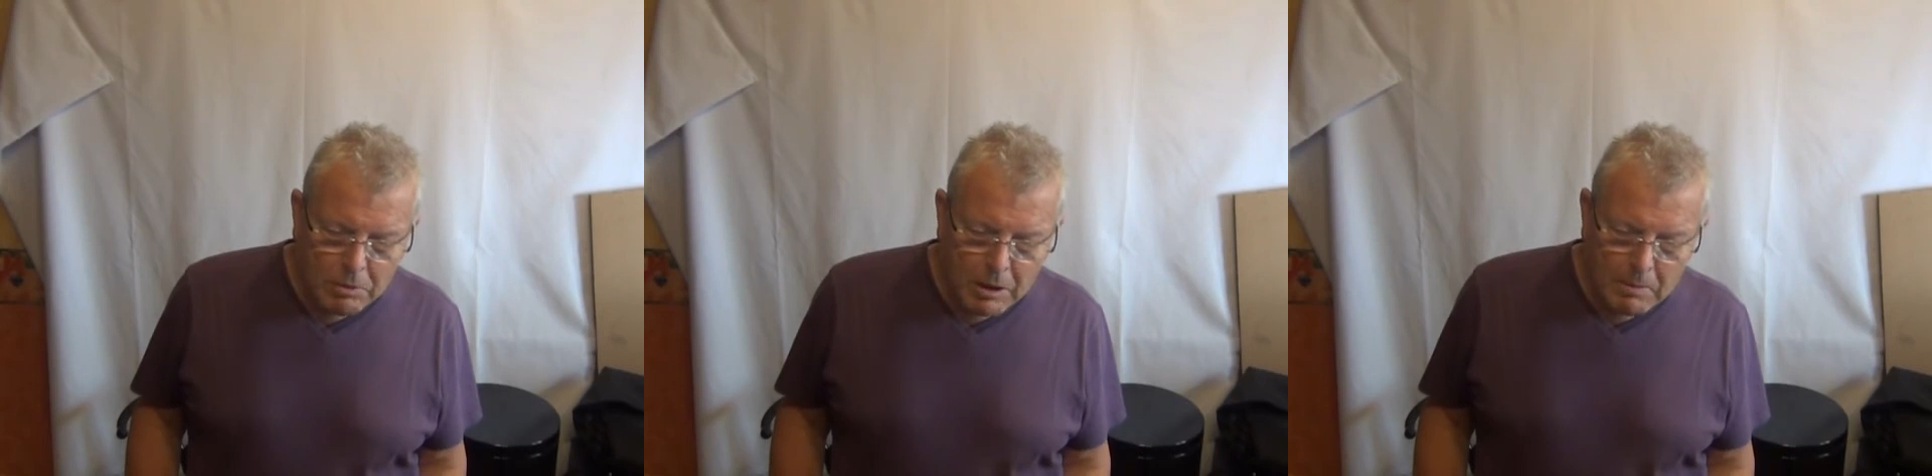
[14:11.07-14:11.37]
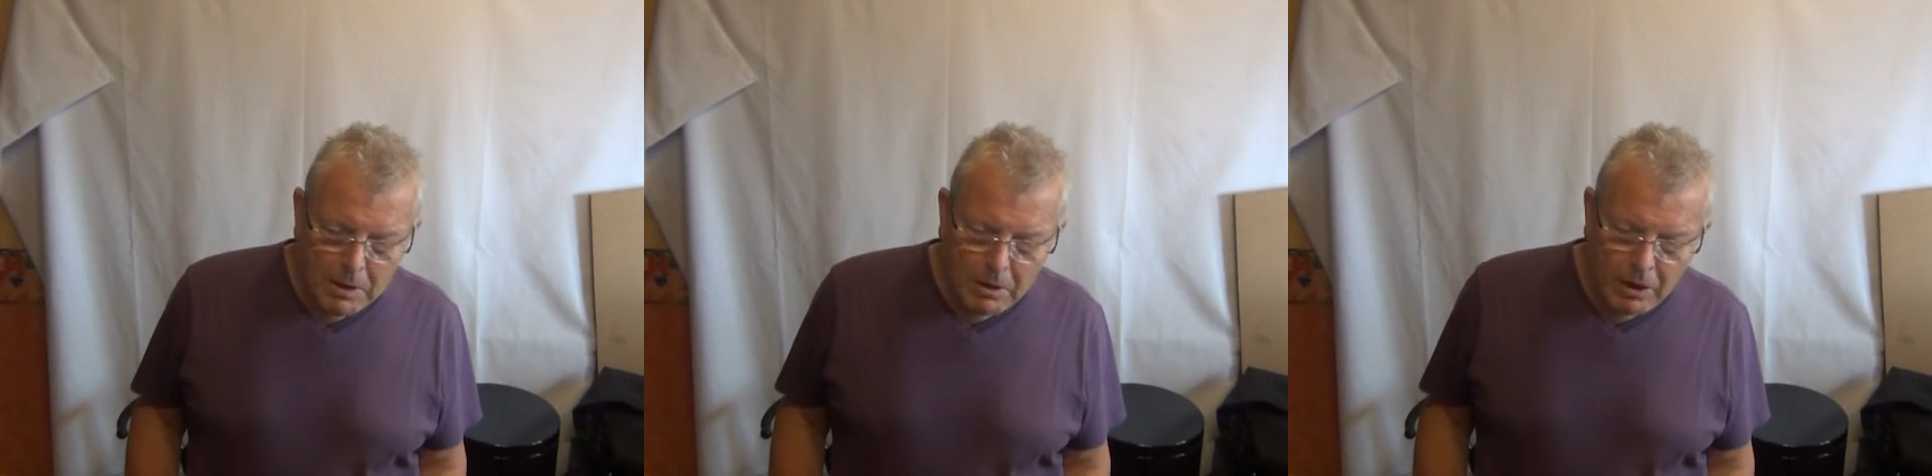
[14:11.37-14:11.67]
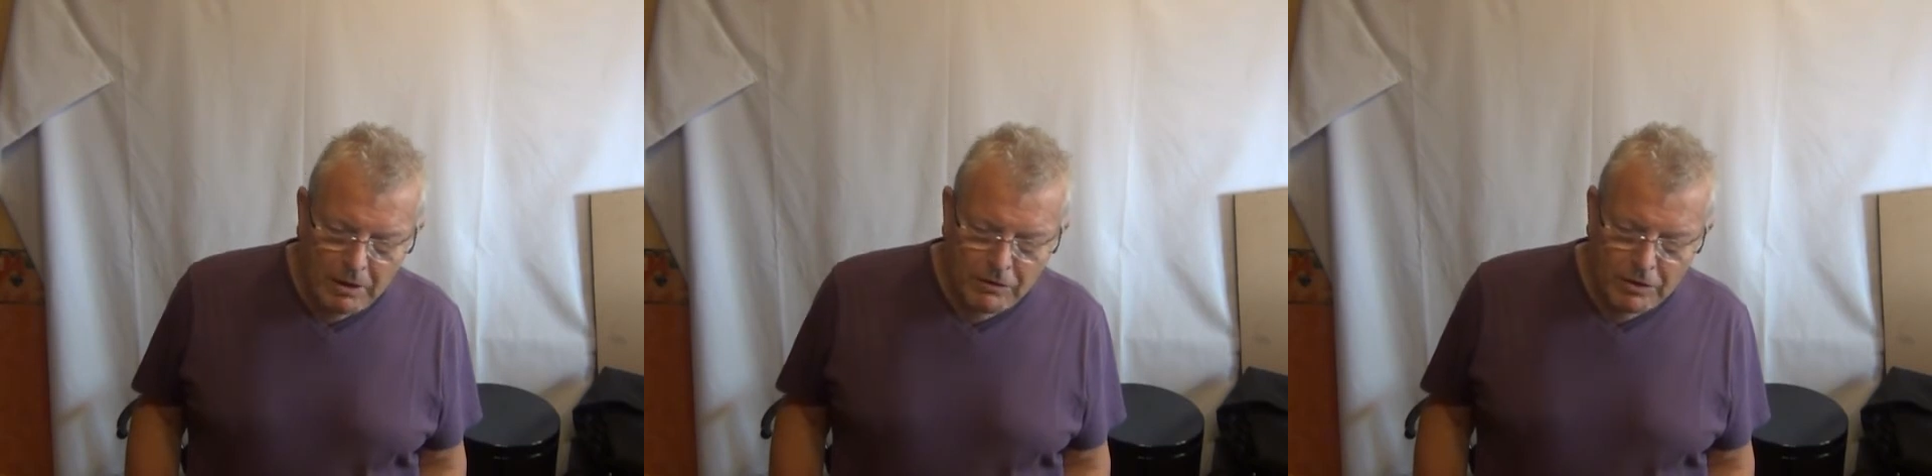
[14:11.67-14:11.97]
permanent
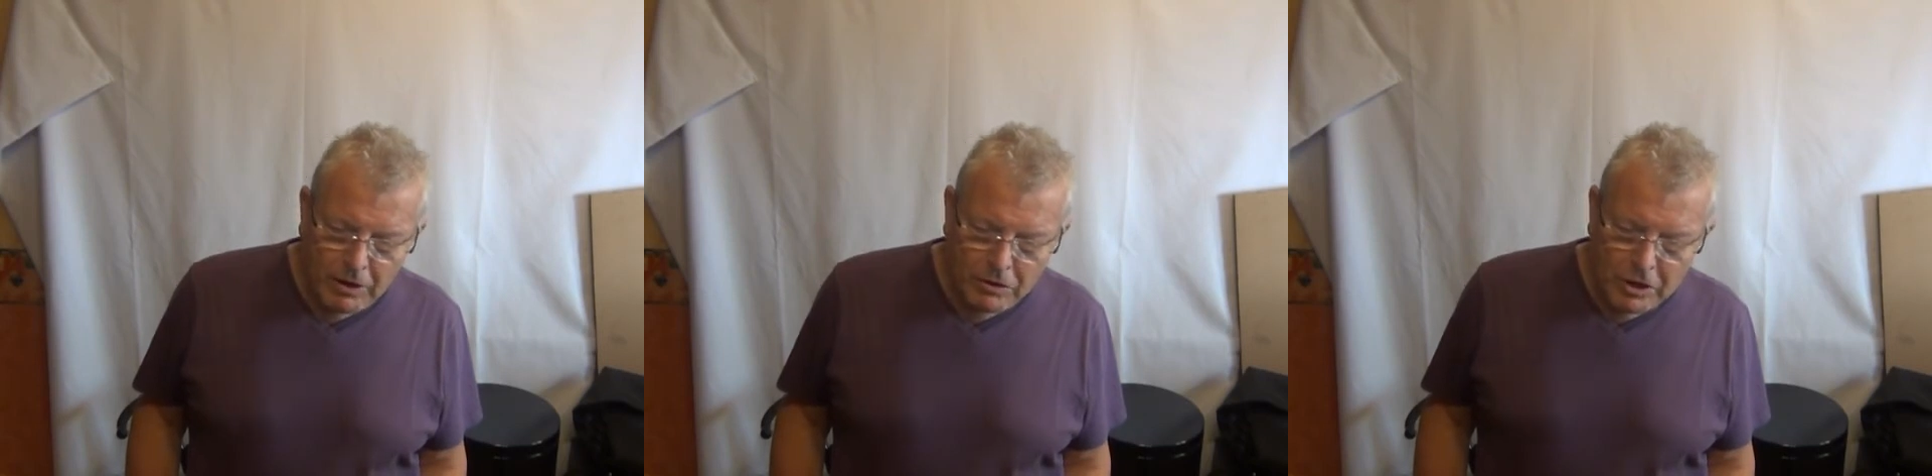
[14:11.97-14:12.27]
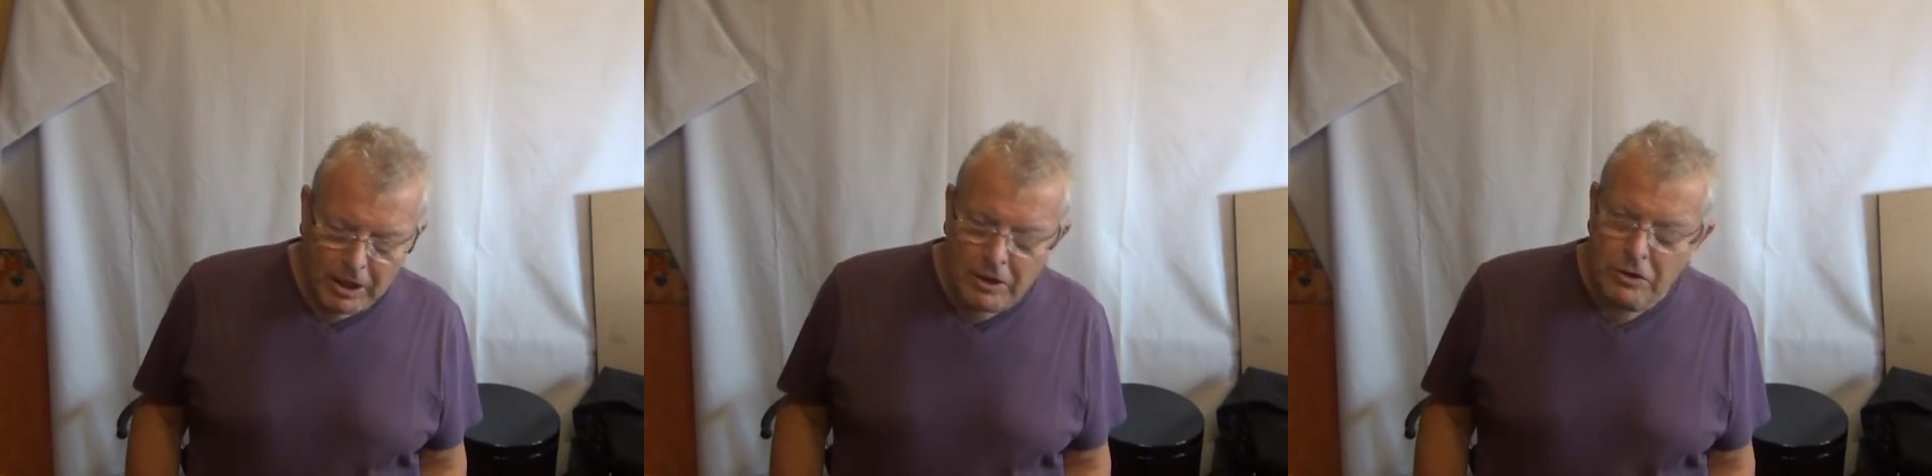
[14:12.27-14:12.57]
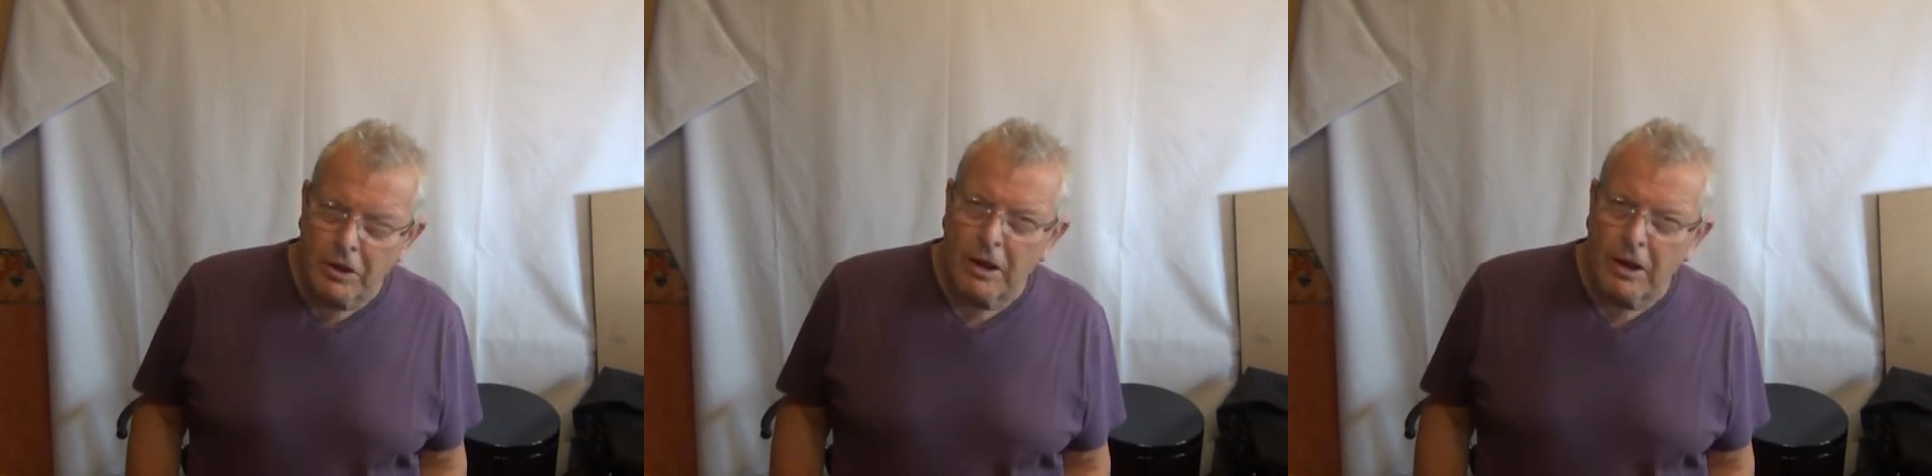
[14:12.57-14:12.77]
lifestyle change,